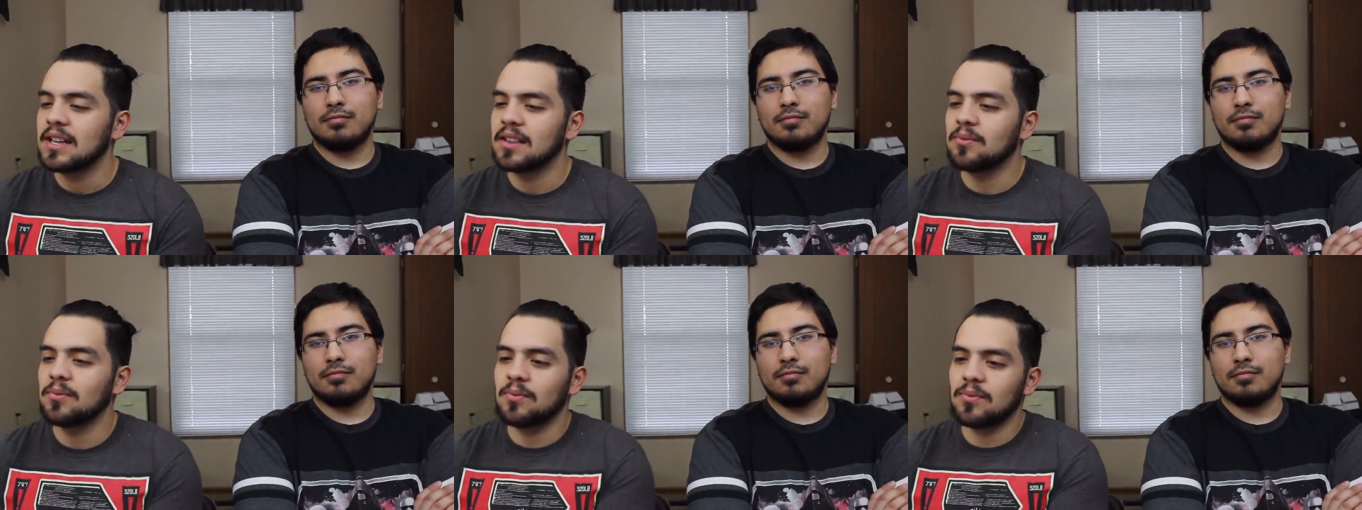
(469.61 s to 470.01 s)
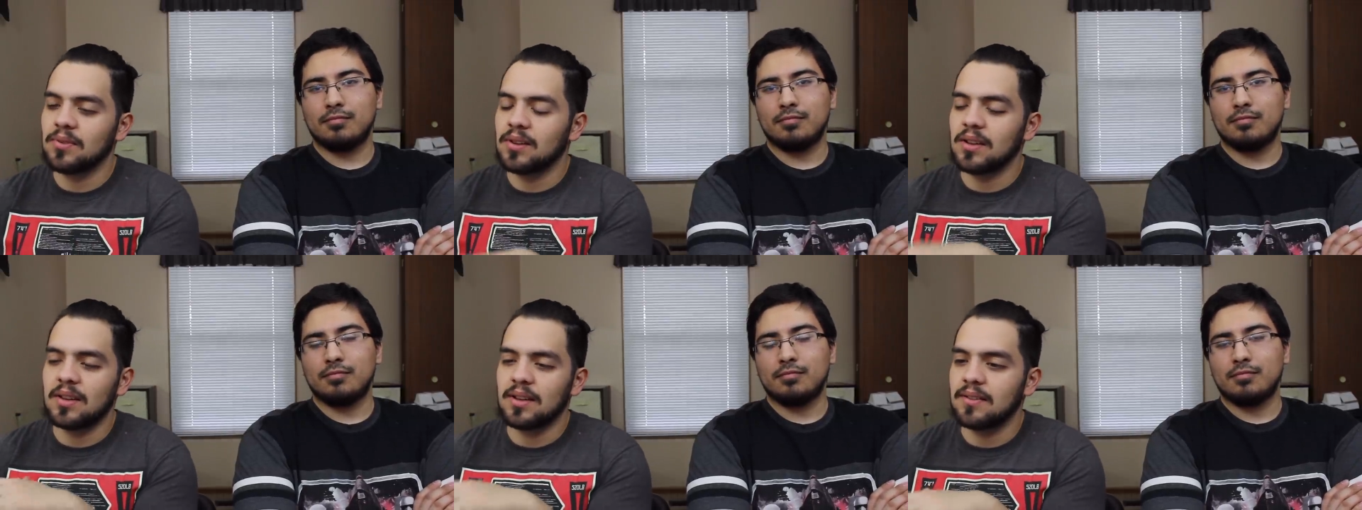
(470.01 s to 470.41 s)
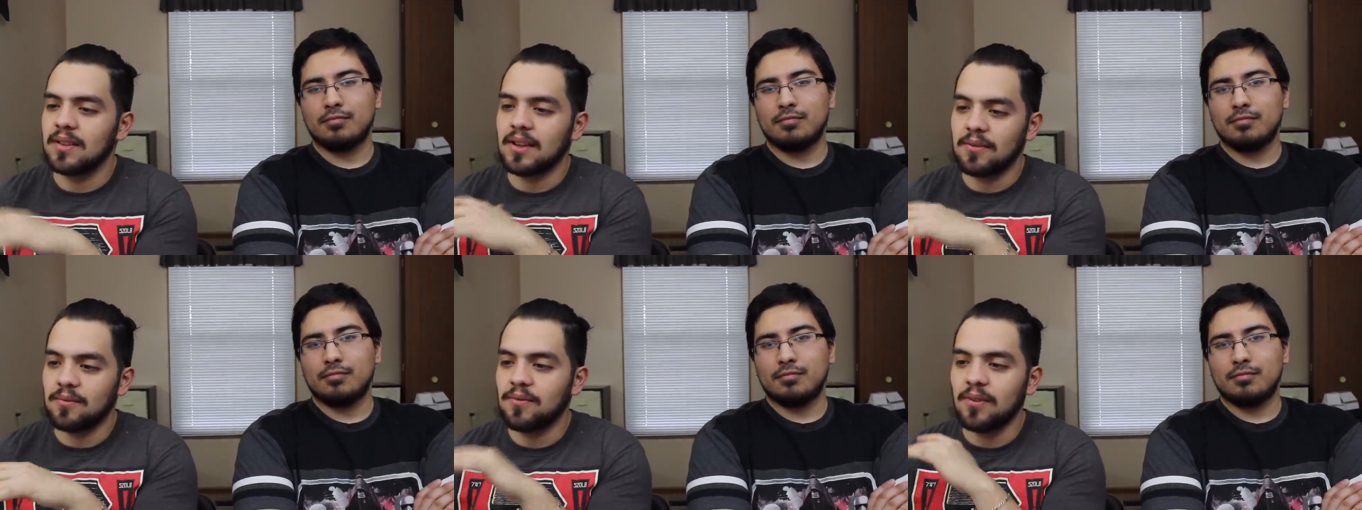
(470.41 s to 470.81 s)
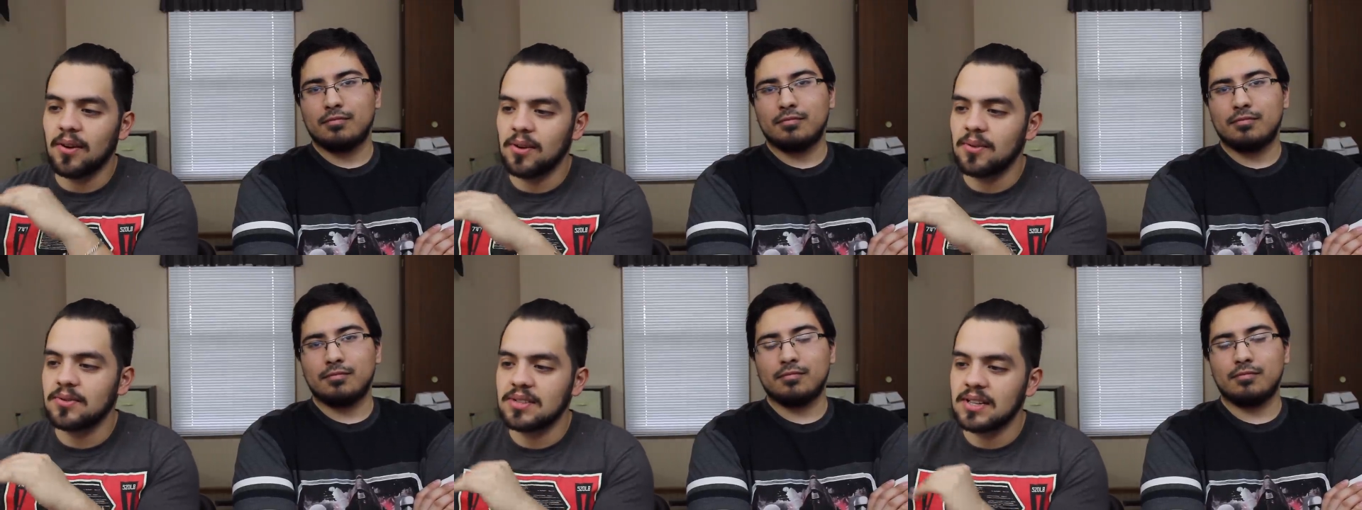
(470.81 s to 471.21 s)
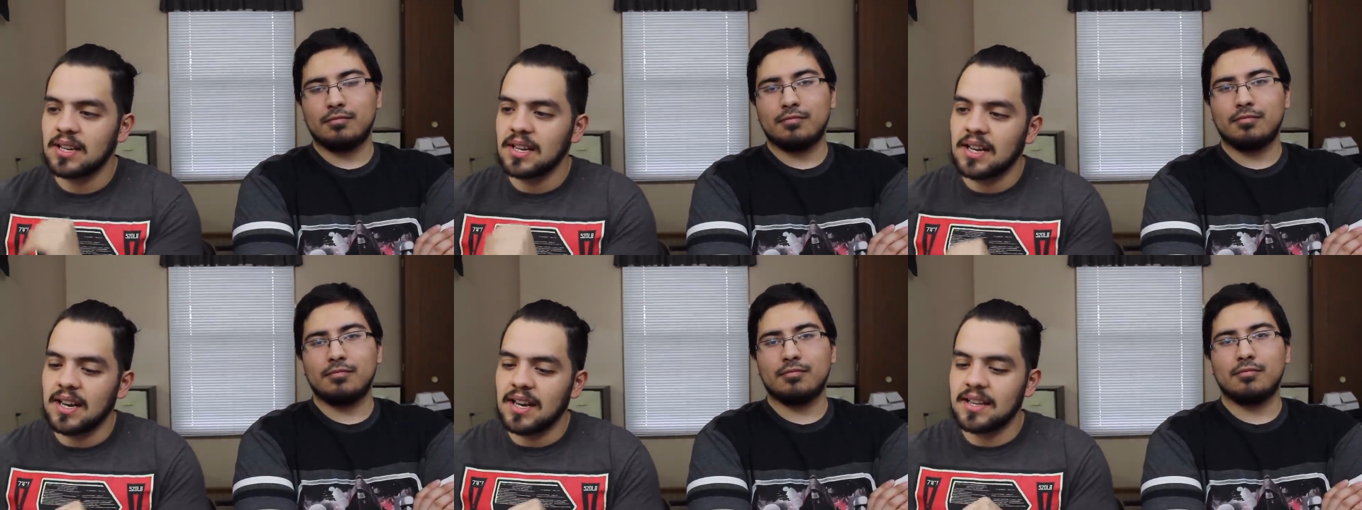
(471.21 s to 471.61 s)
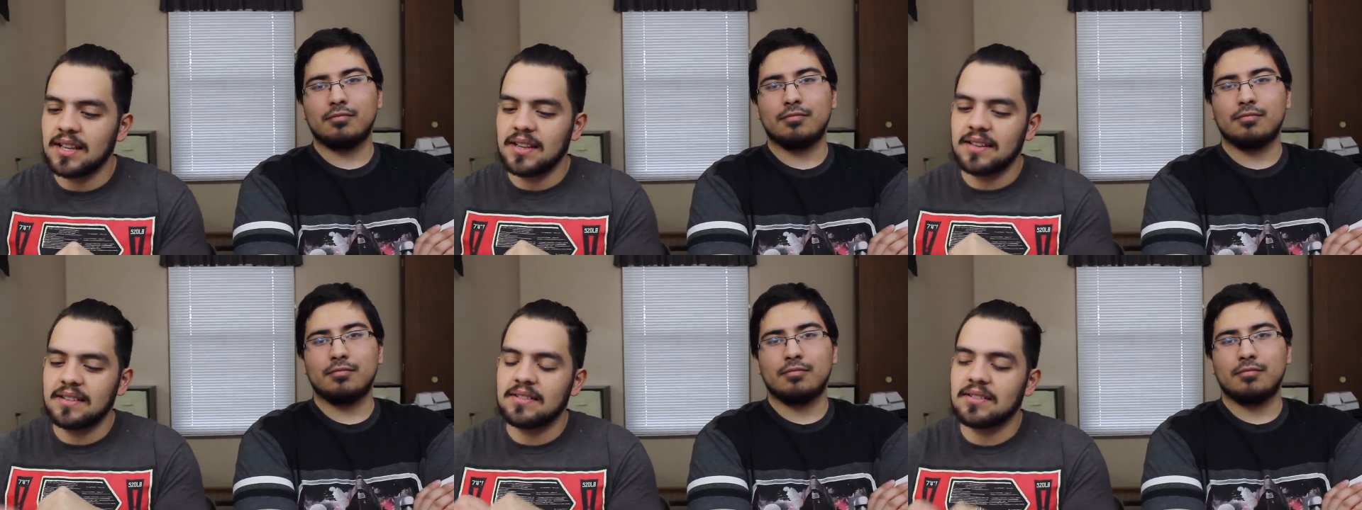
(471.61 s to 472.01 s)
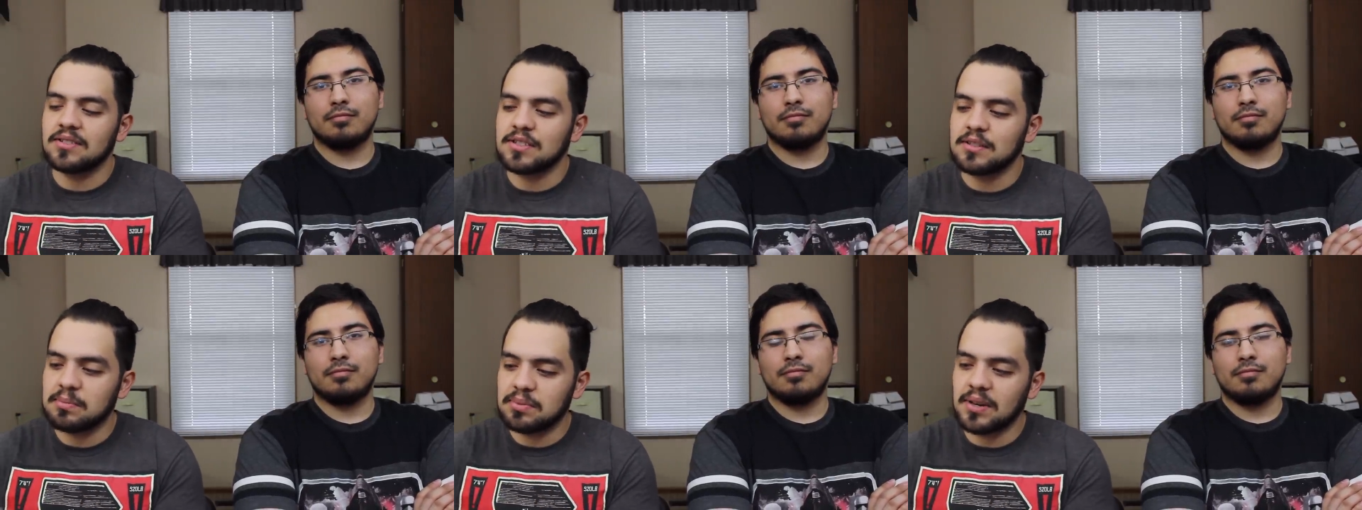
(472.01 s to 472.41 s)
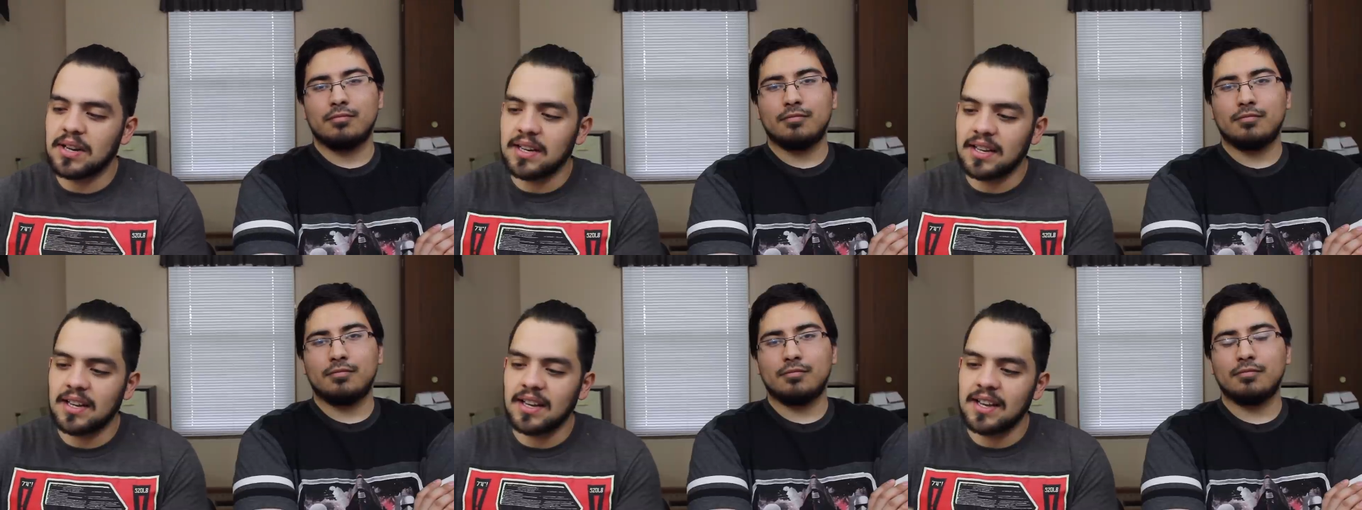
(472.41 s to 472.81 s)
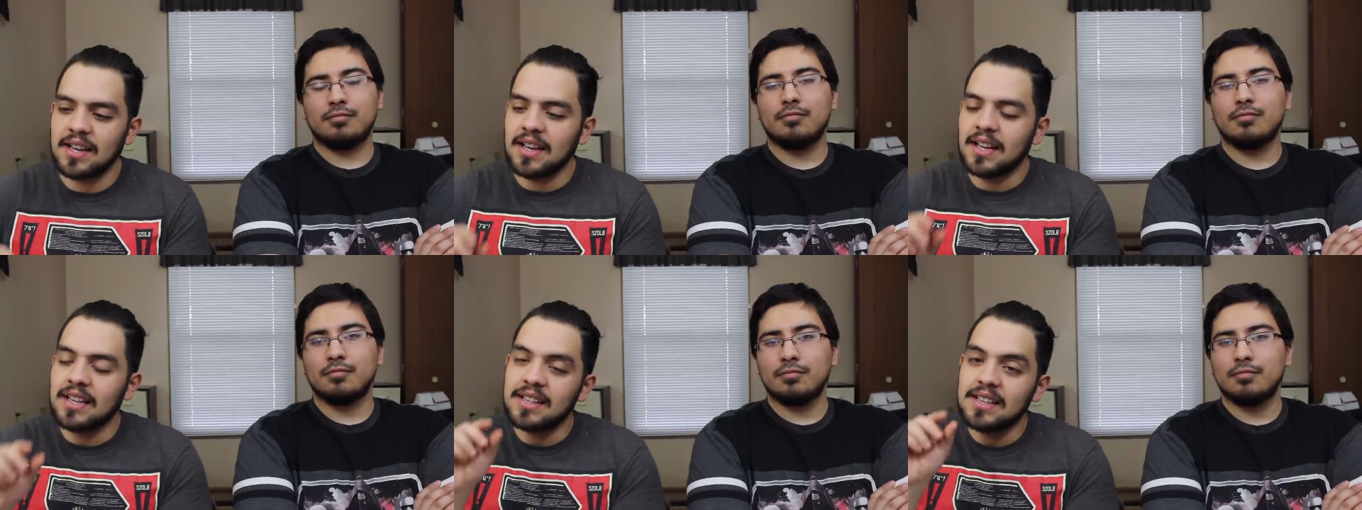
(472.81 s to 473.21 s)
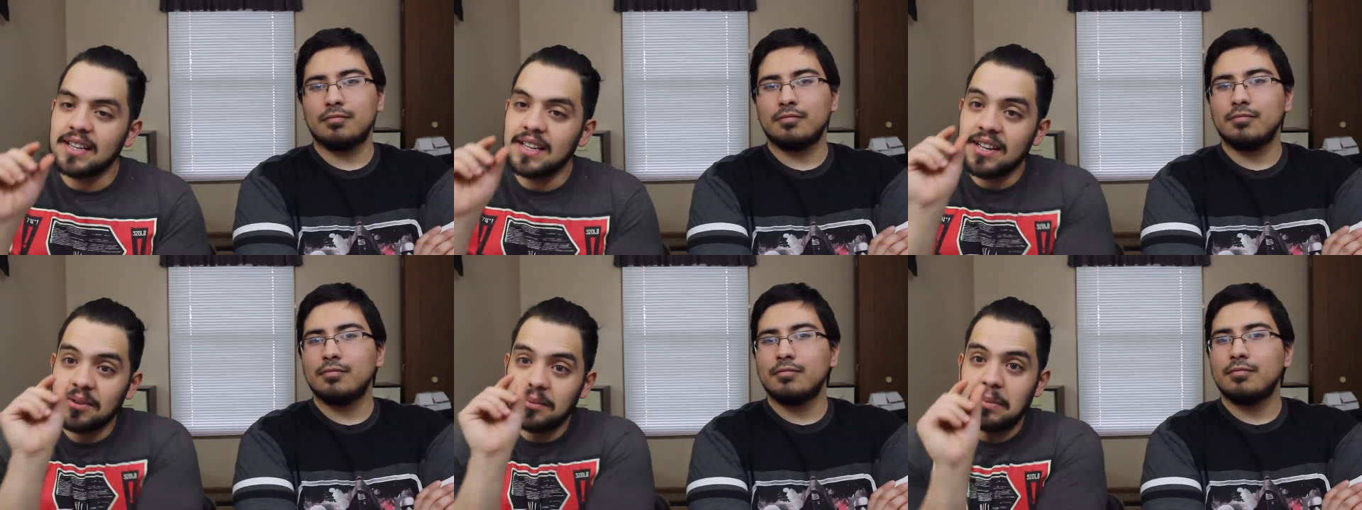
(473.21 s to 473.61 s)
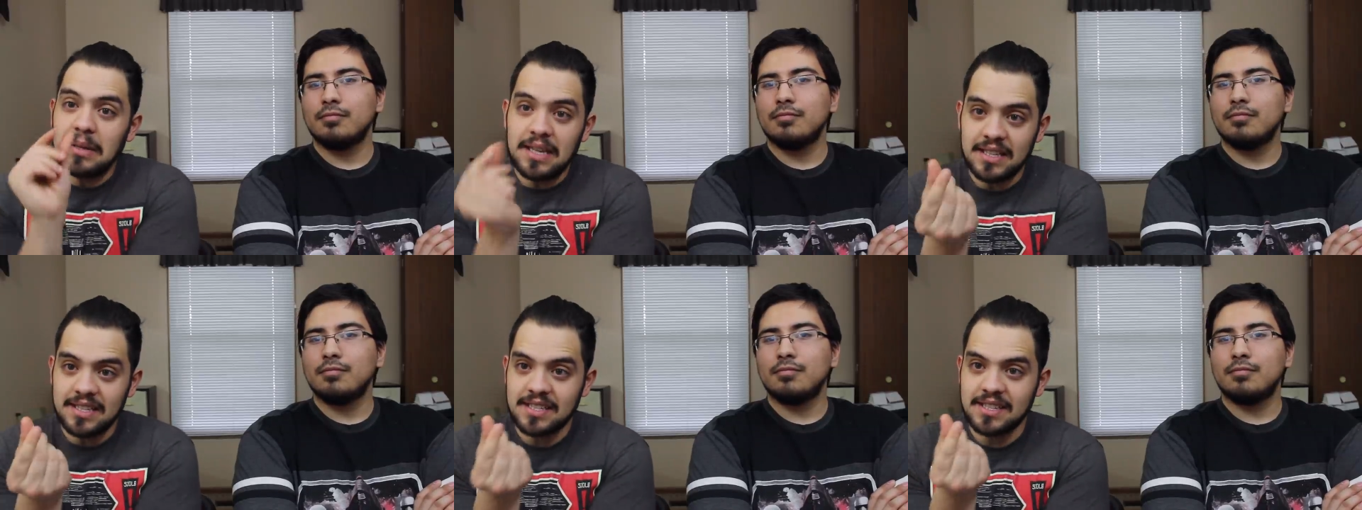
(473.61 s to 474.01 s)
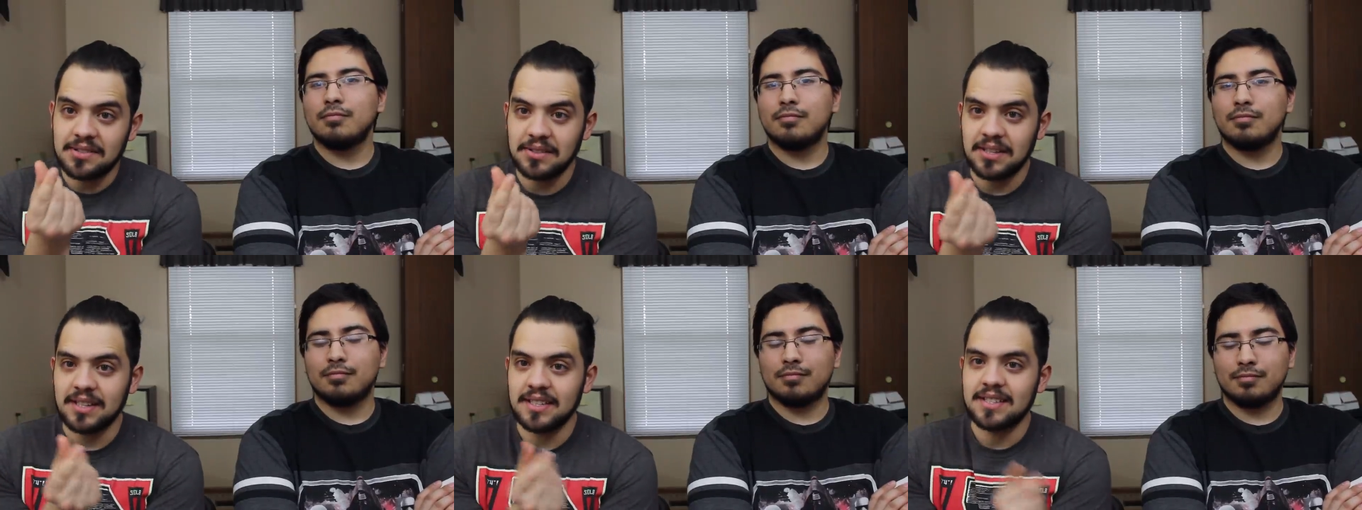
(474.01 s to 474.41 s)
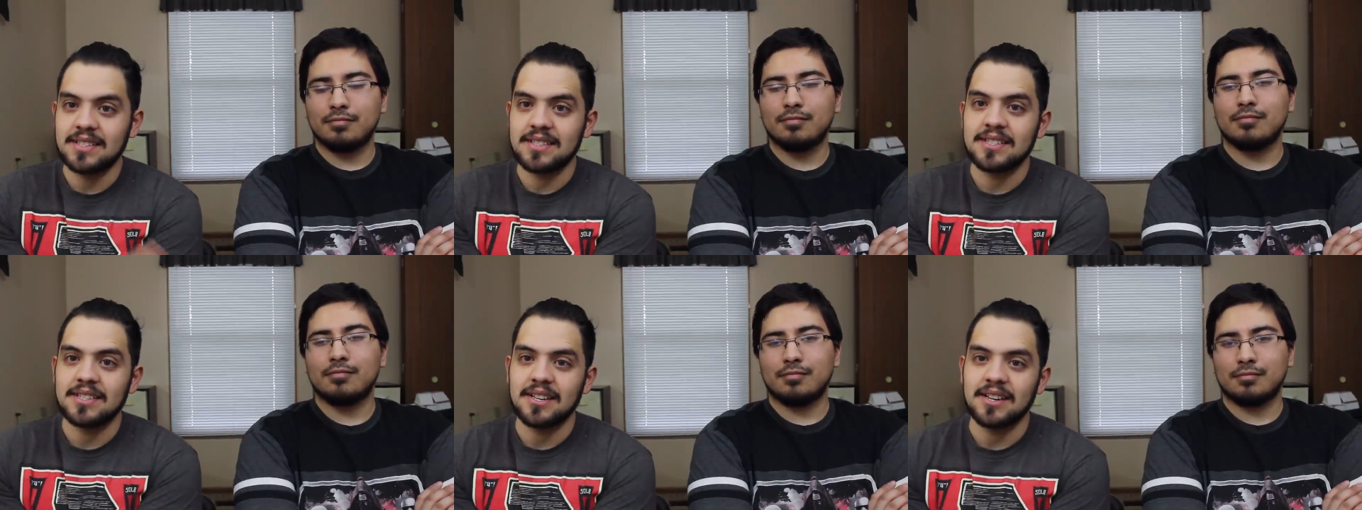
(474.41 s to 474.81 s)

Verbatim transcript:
Speaker 1: The, they float, and then they start spreading little mini Tyranids